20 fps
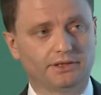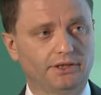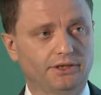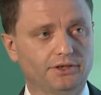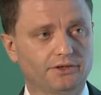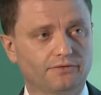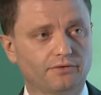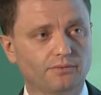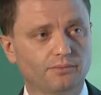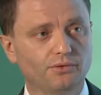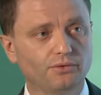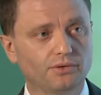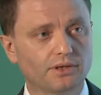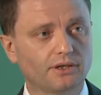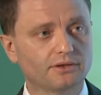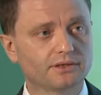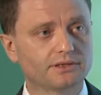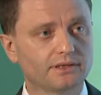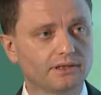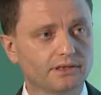from
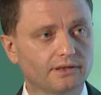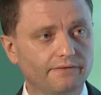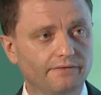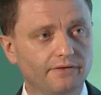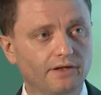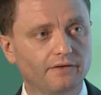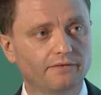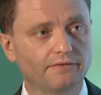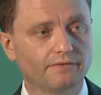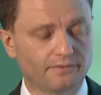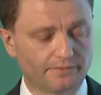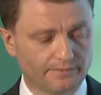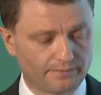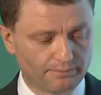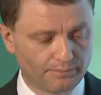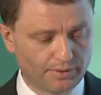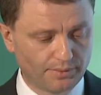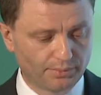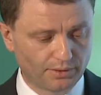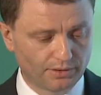2012,
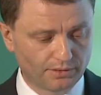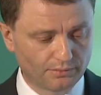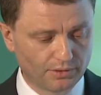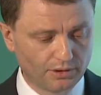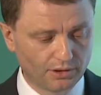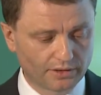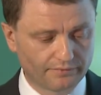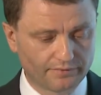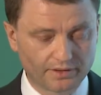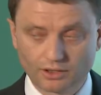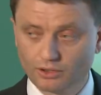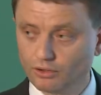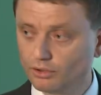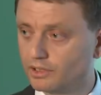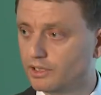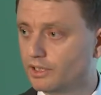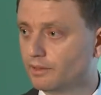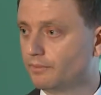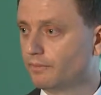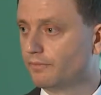people in Moldova
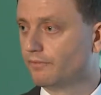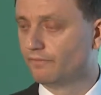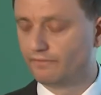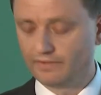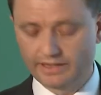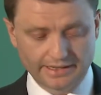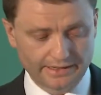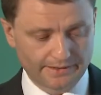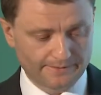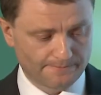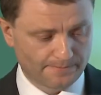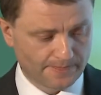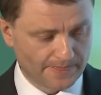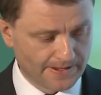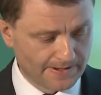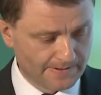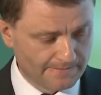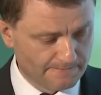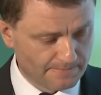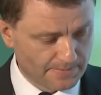got them via
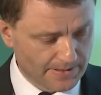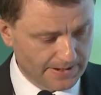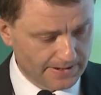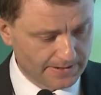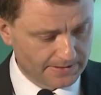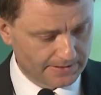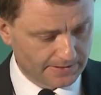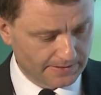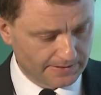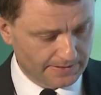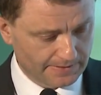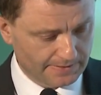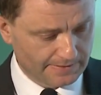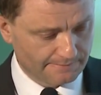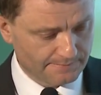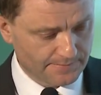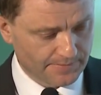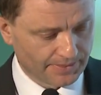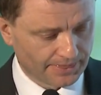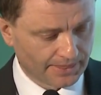internet.
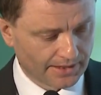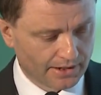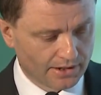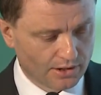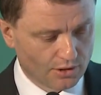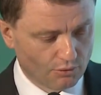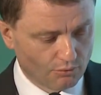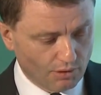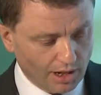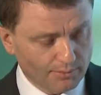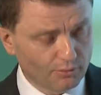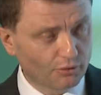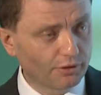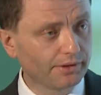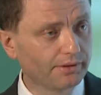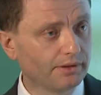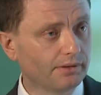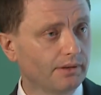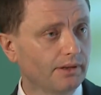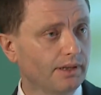One
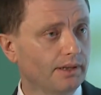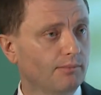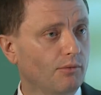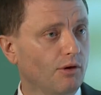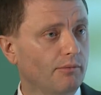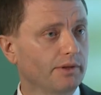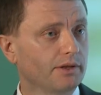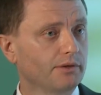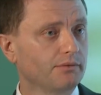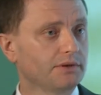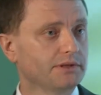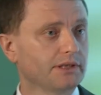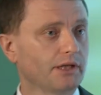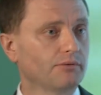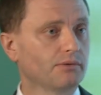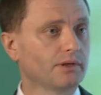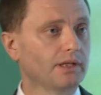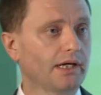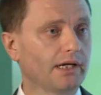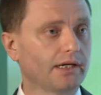more moment which I
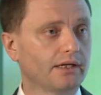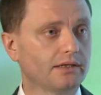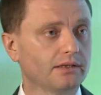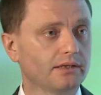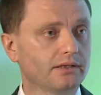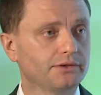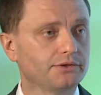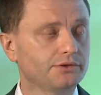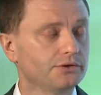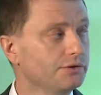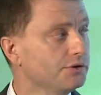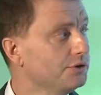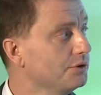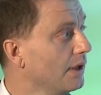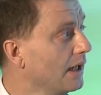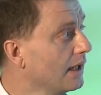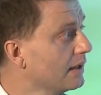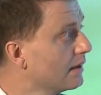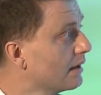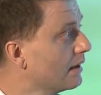would like to
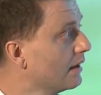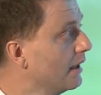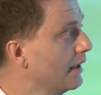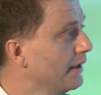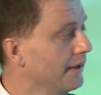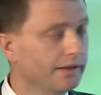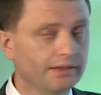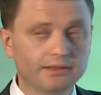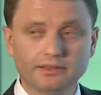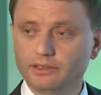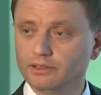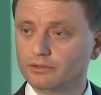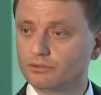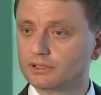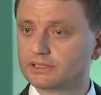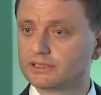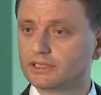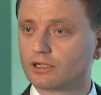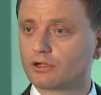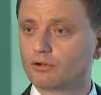underline, it
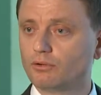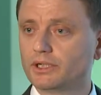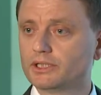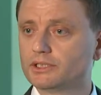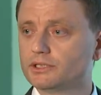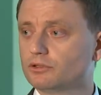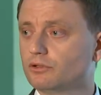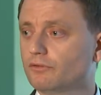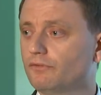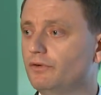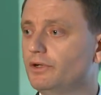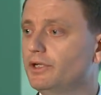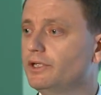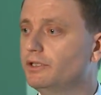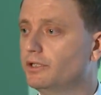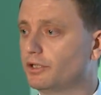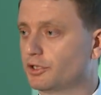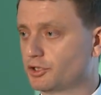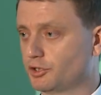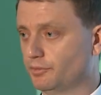was the question of
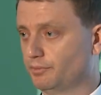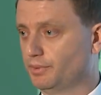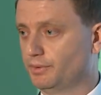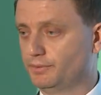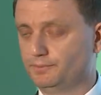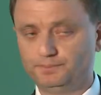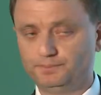leadership.